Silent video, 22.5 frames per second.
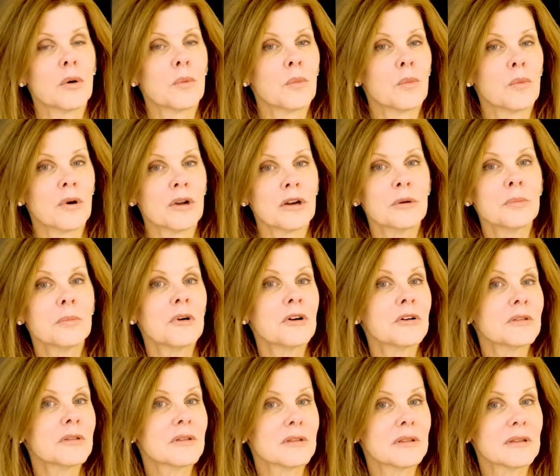One or
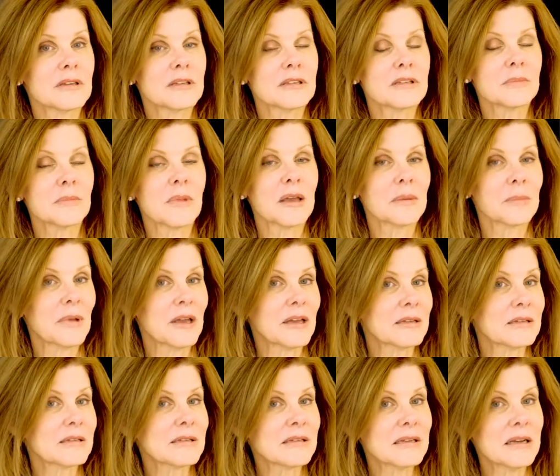both of these may
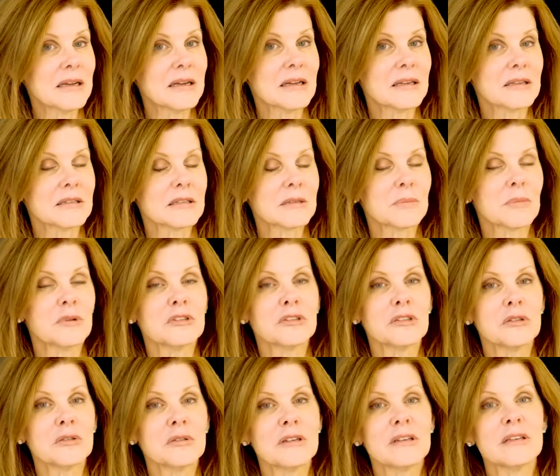make sense, but
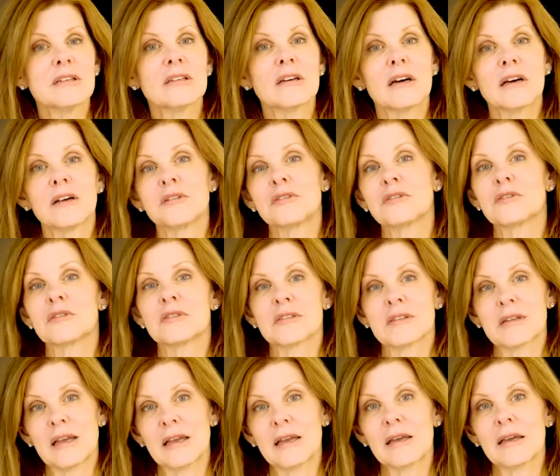you need to
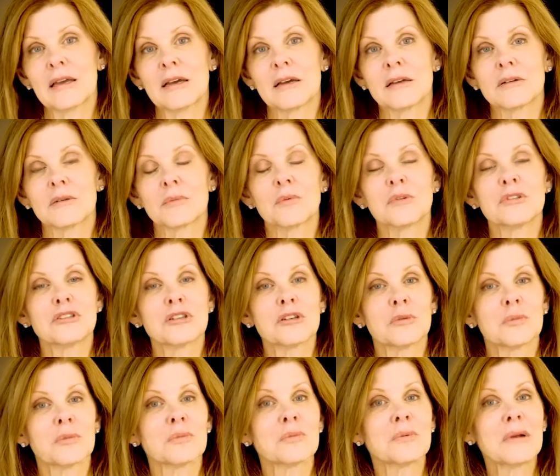understand what
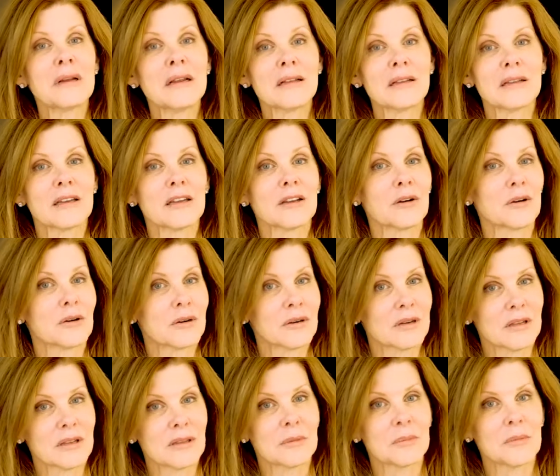you're really
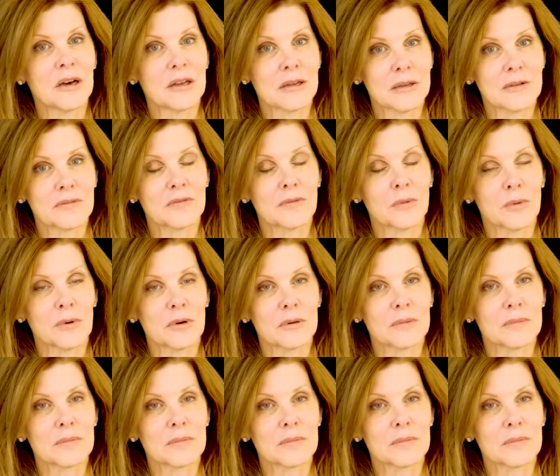earning the money for.